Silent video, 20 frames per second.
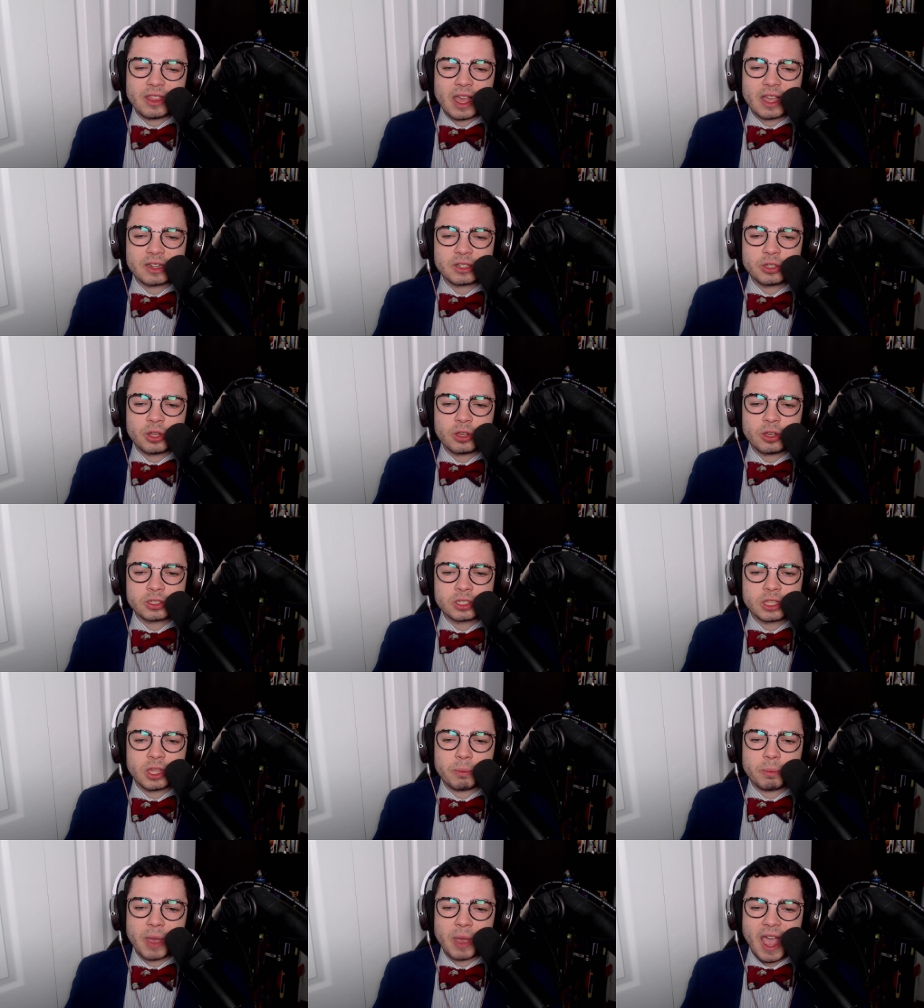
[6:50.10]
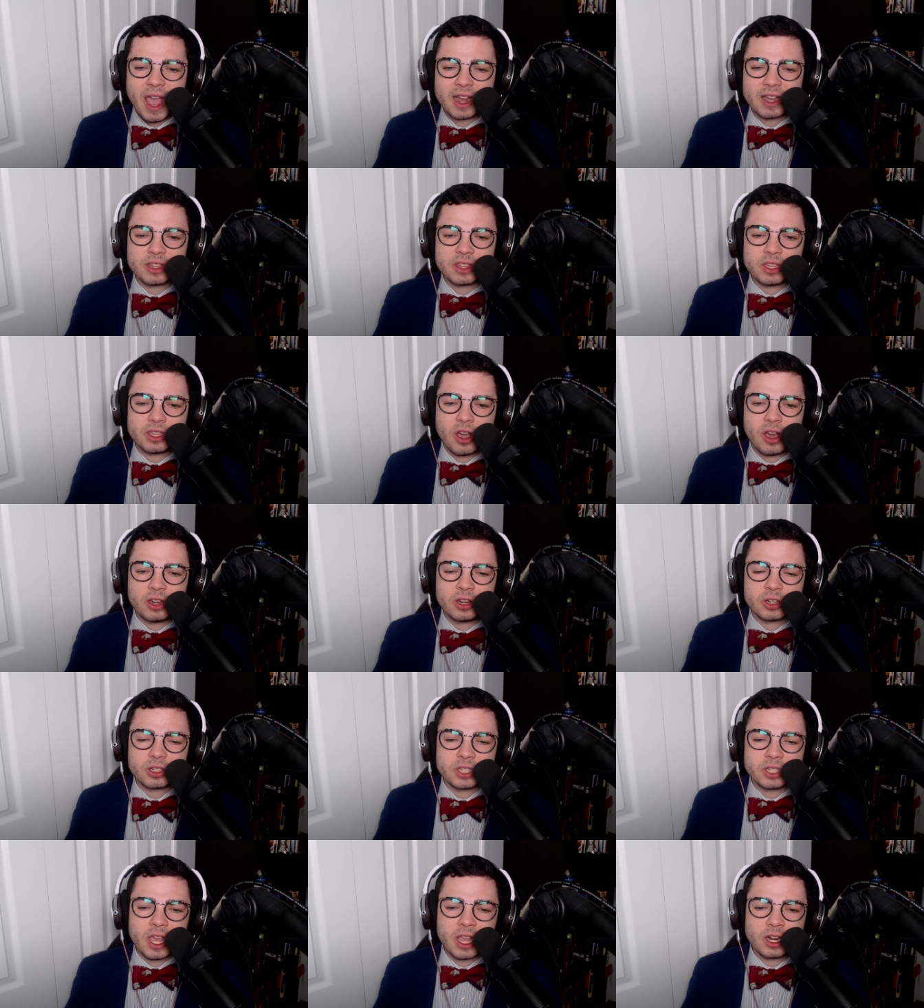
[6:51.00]
took to the back of the
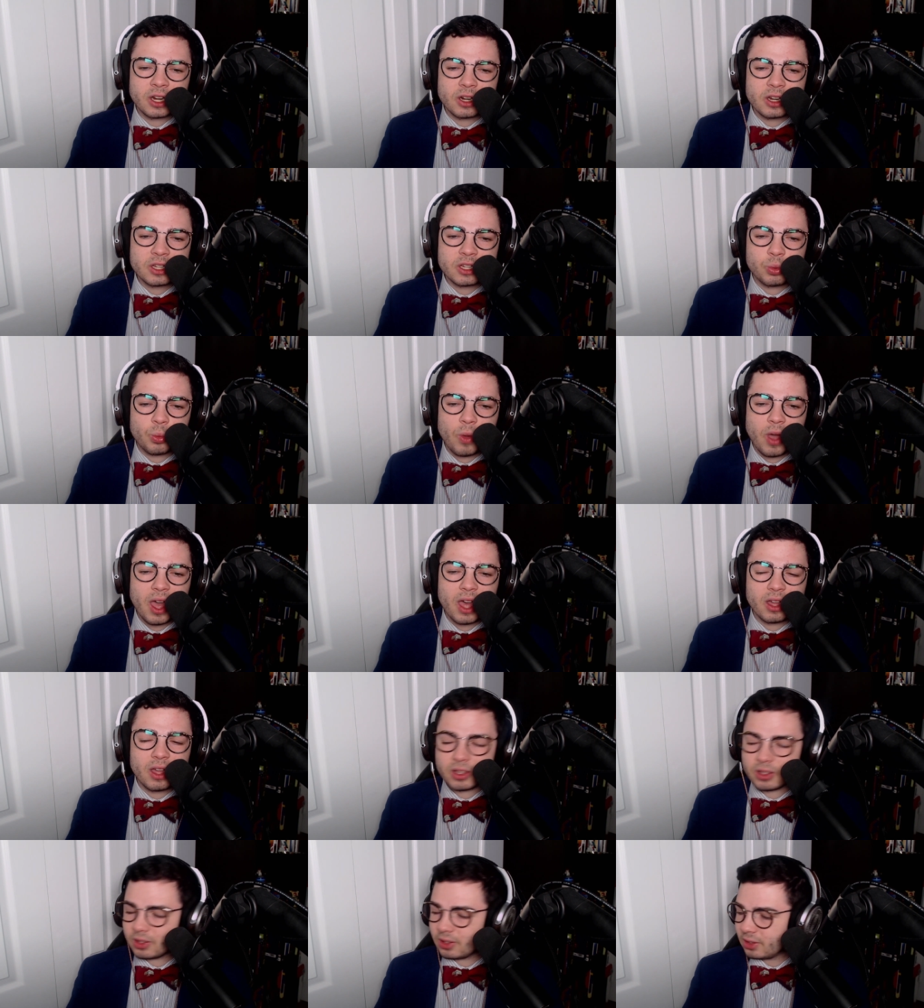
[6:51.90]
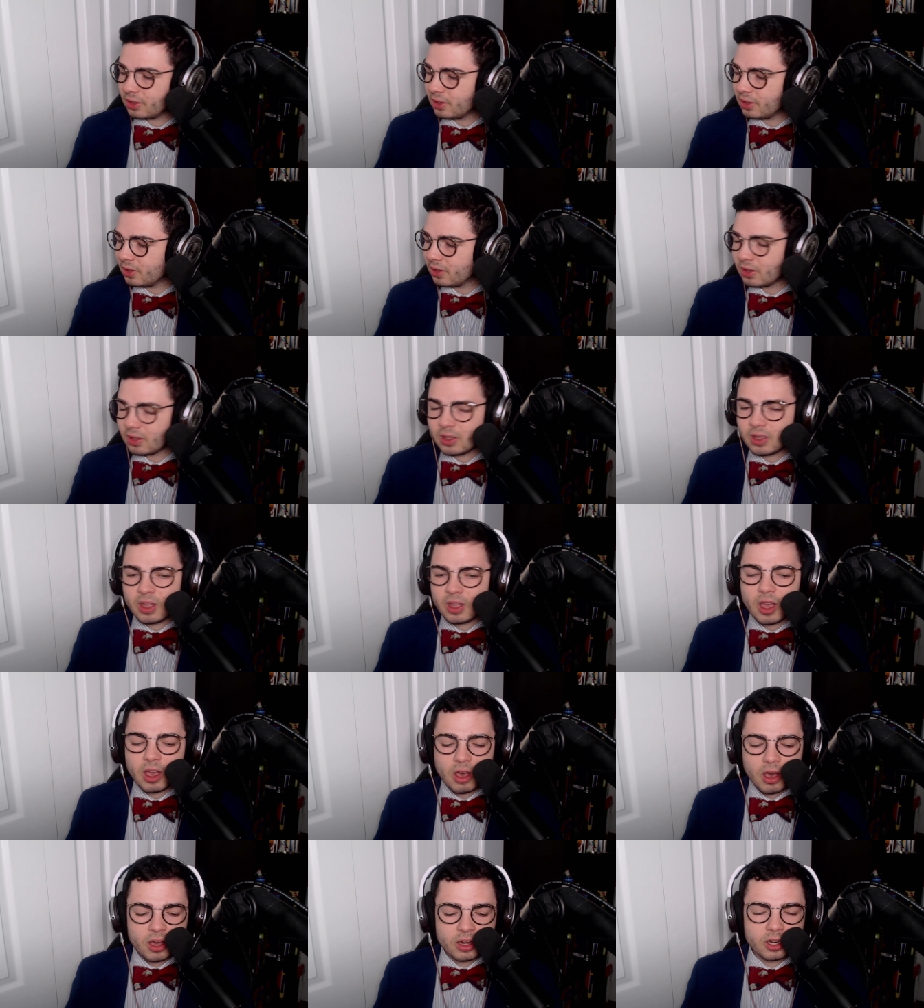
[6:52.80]
Undertaker as well.
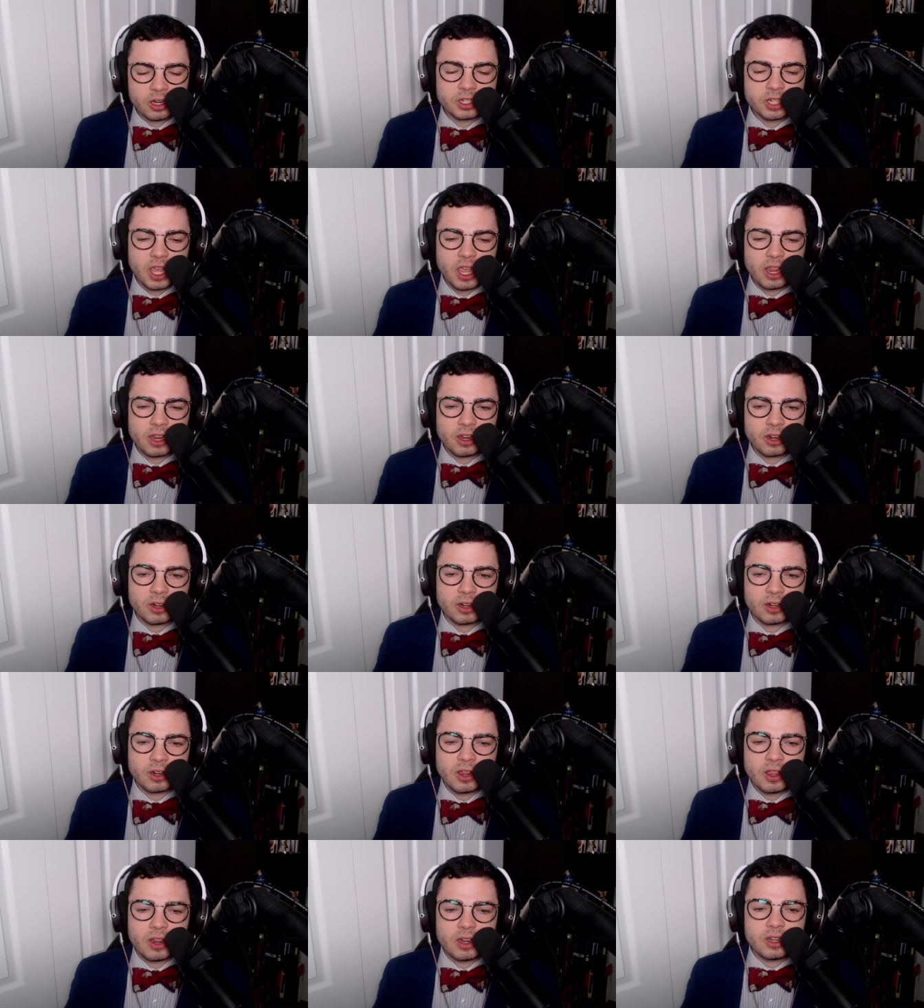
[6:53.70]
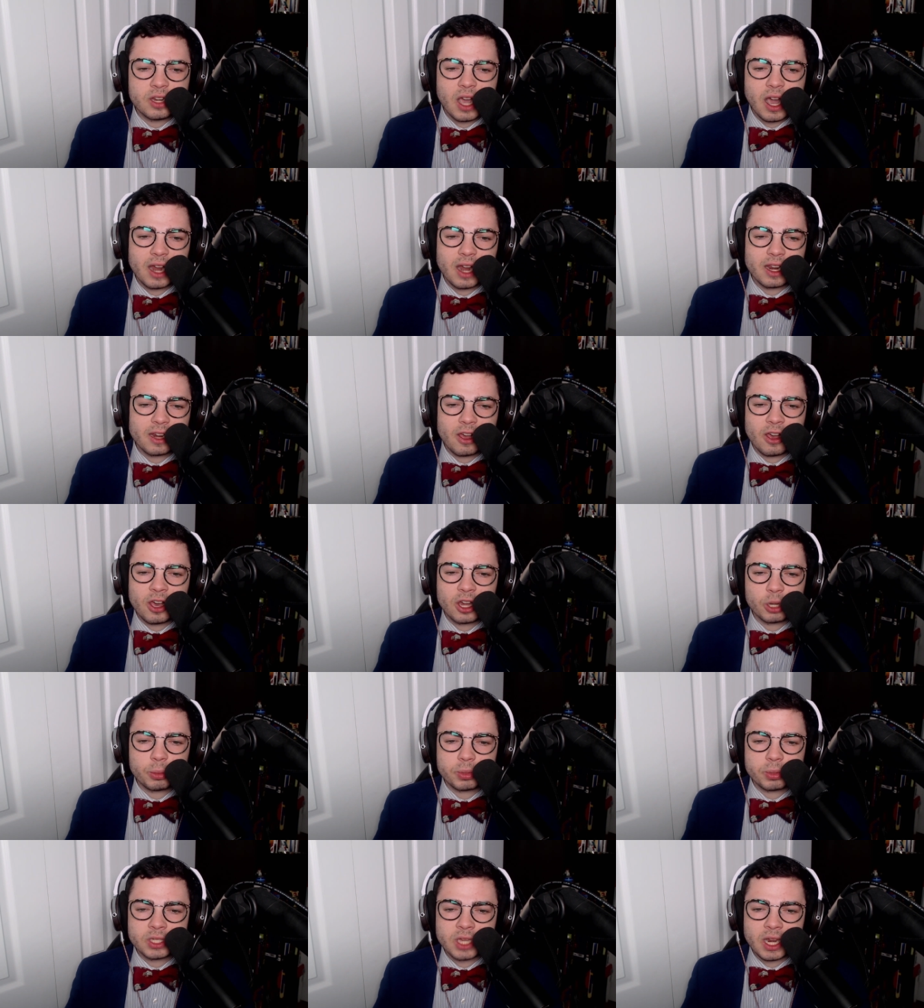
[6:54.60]
Undertaker not at
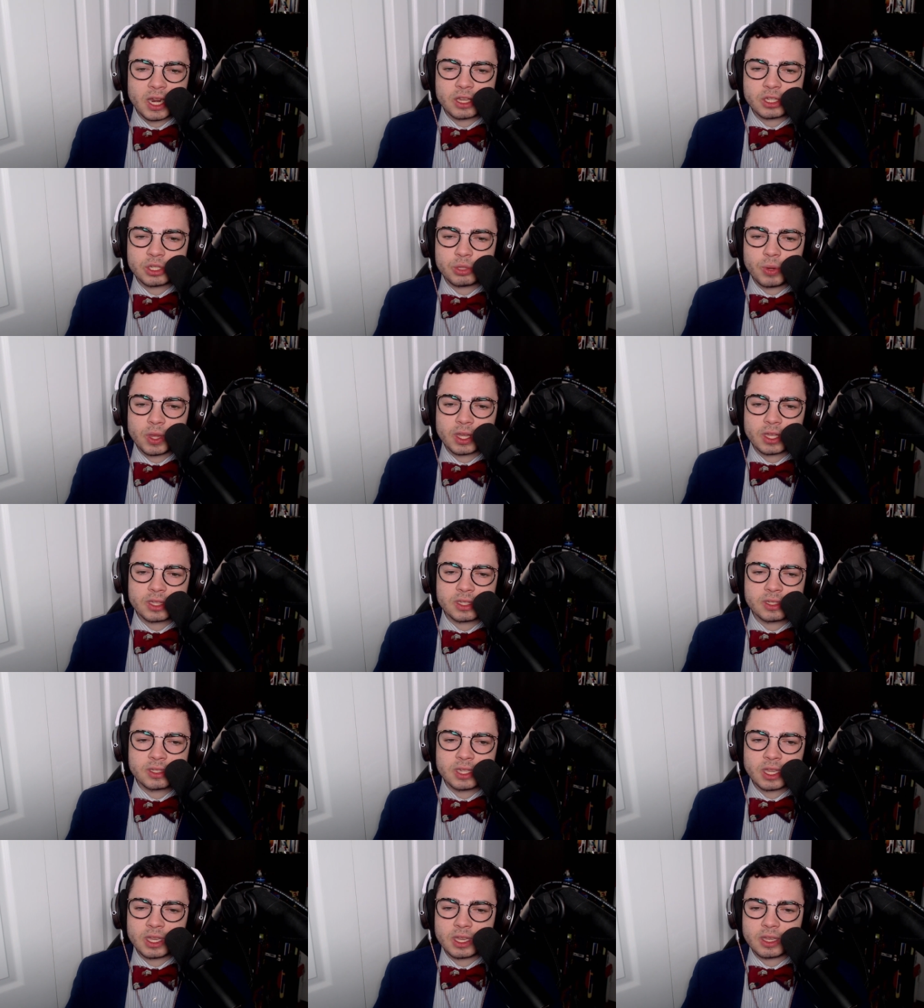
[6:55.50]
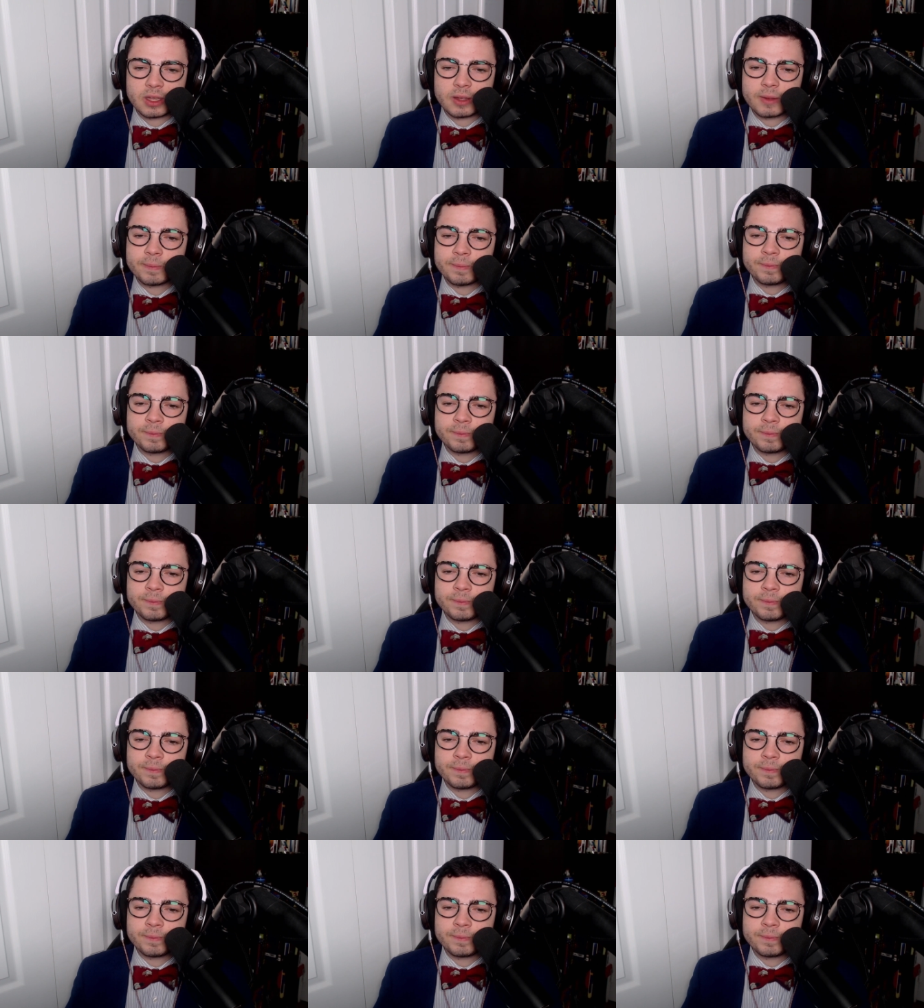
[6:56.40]
100% as we can see.